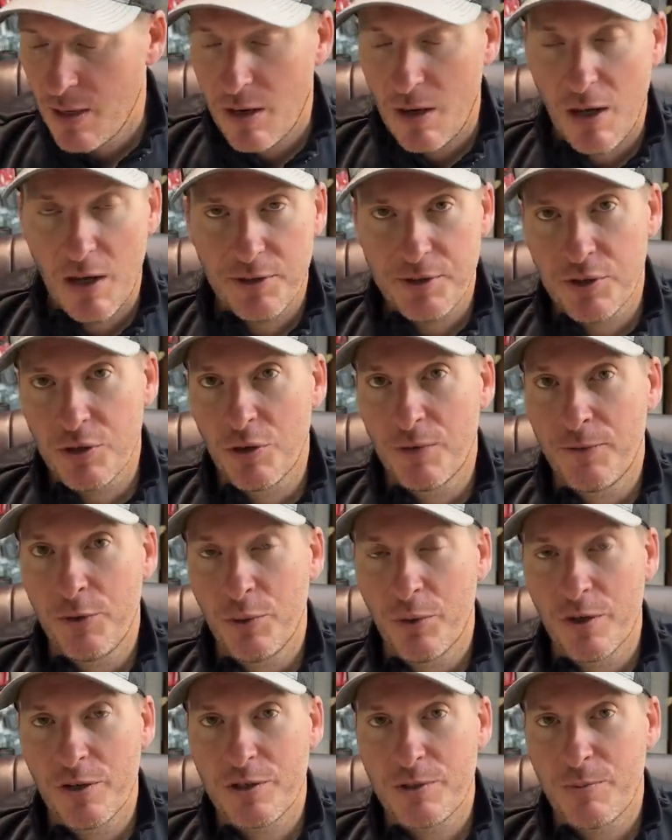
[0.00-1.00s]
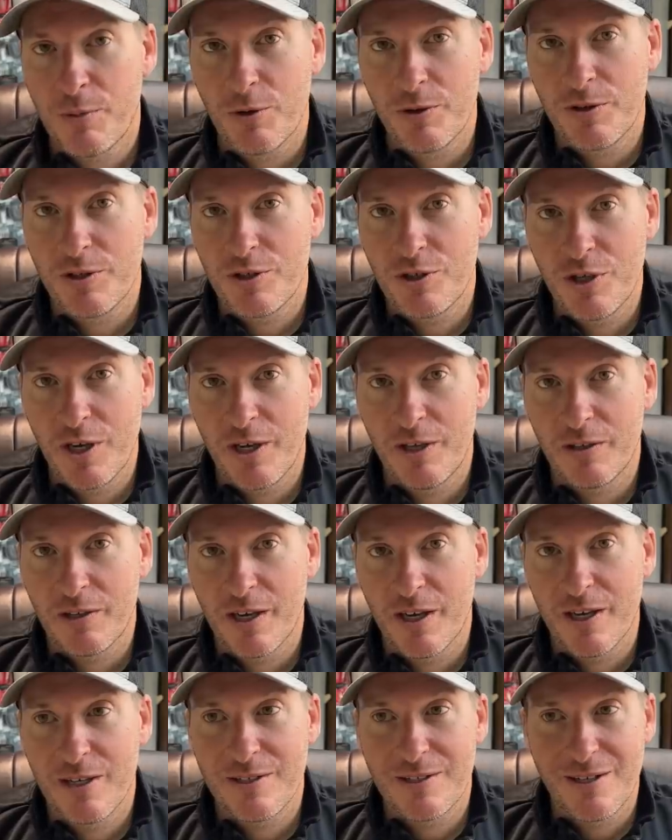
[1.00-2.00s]
Also, if you want to support the channel,
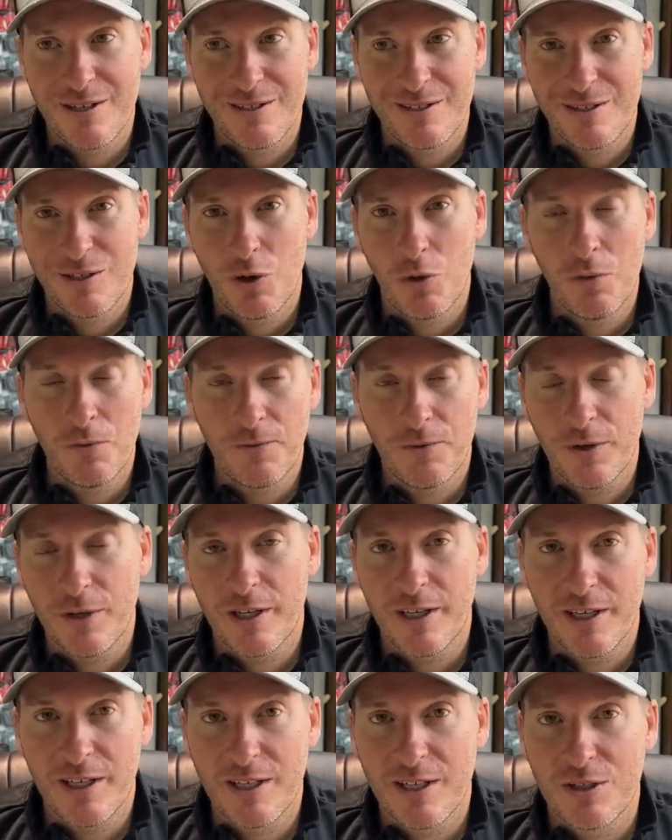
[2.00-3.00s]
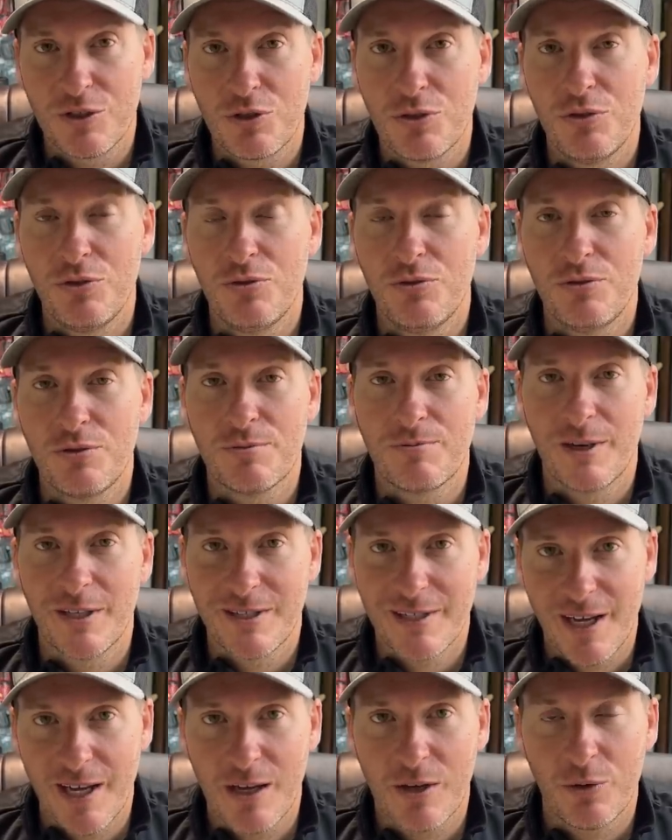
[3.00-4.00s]
guys, don't forget to use my
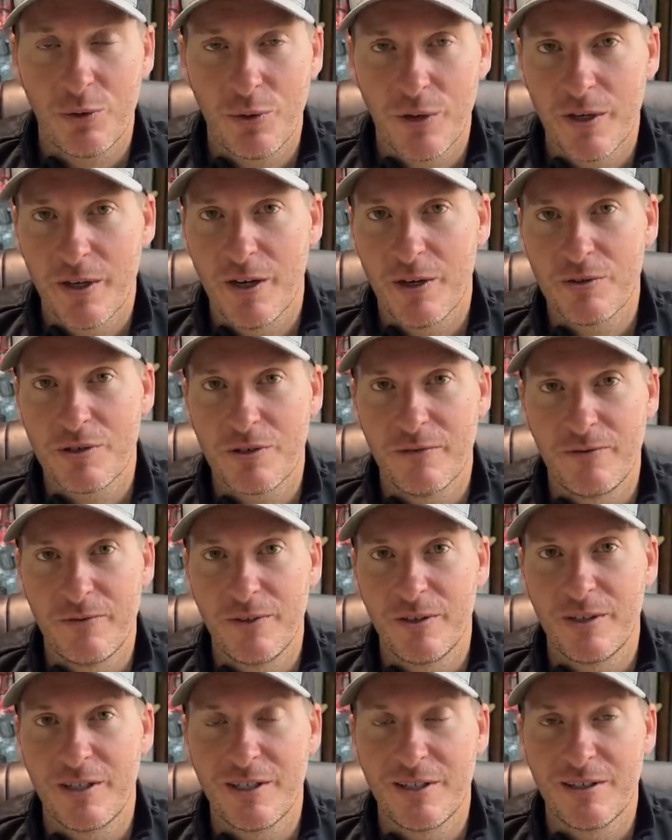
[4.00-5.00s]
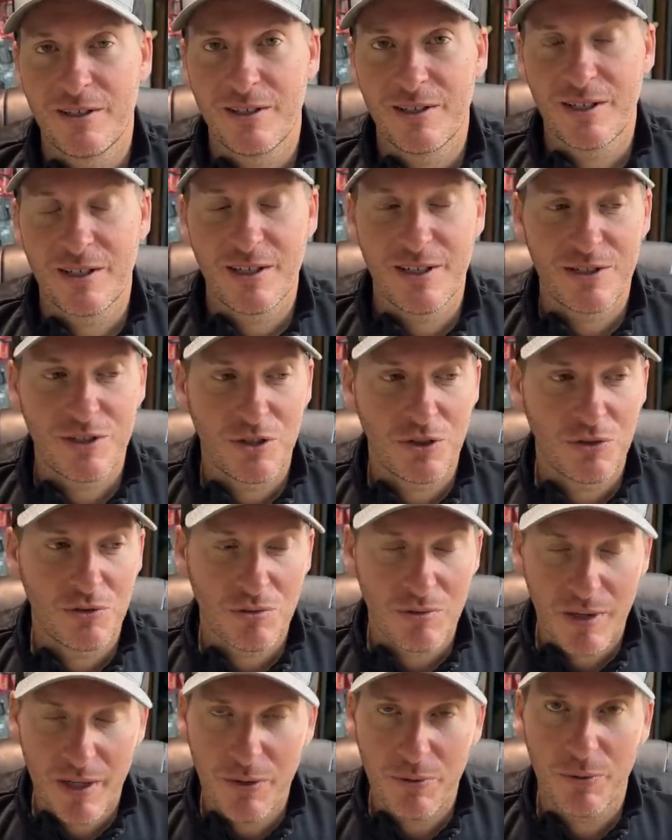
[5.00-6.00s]
Tackle Warehouse affiliate link. It's a
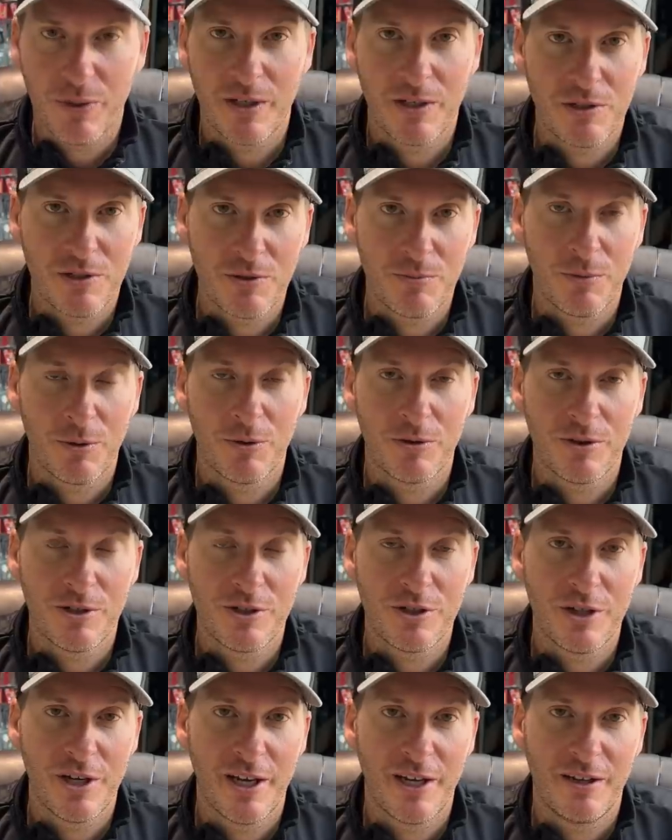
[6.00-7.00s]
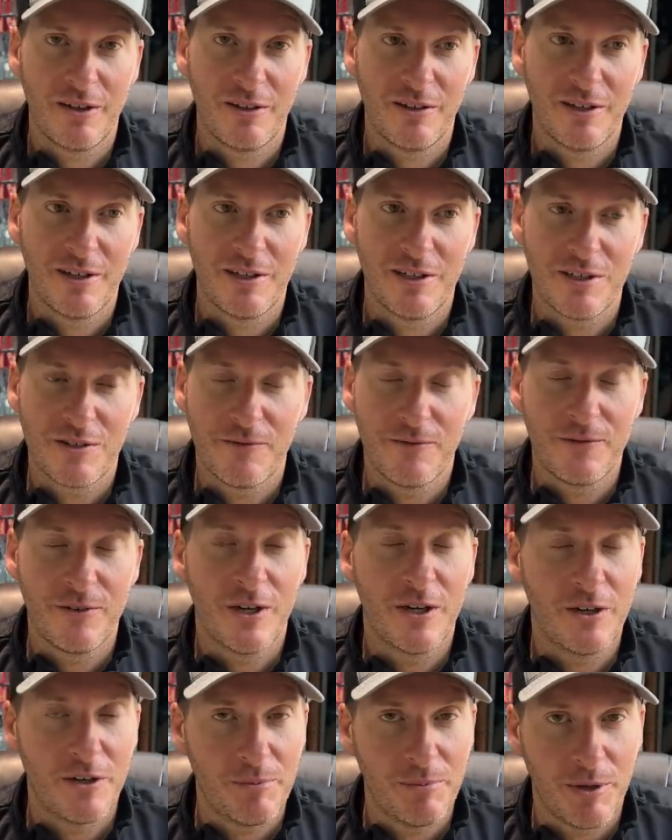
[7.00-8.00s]
great way to support the channel, and it's
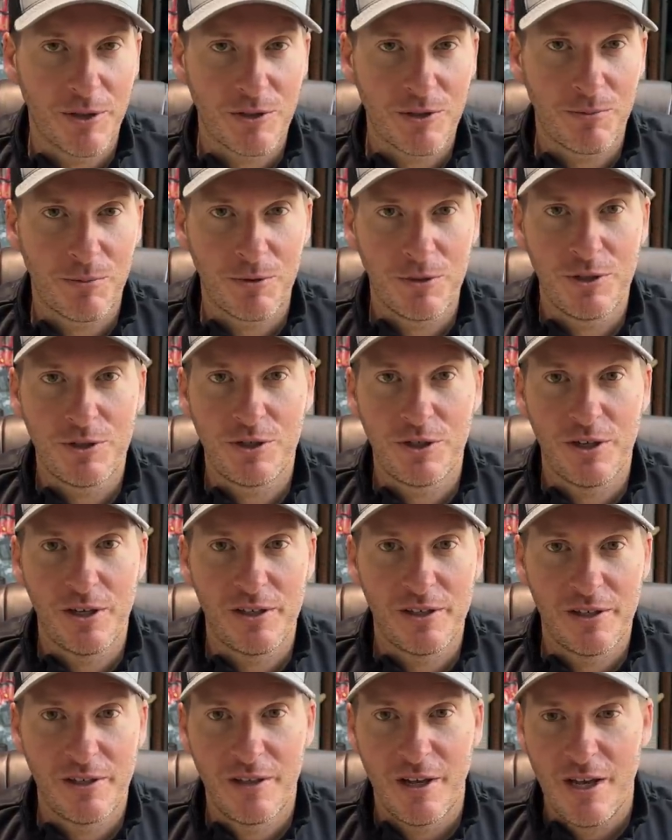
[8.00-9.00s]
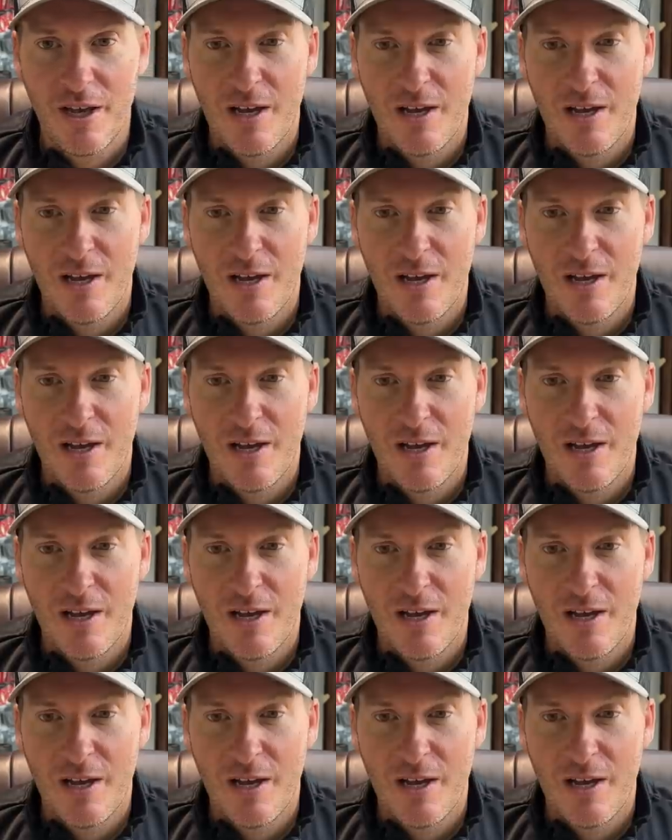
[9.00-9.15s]
very much appreciated.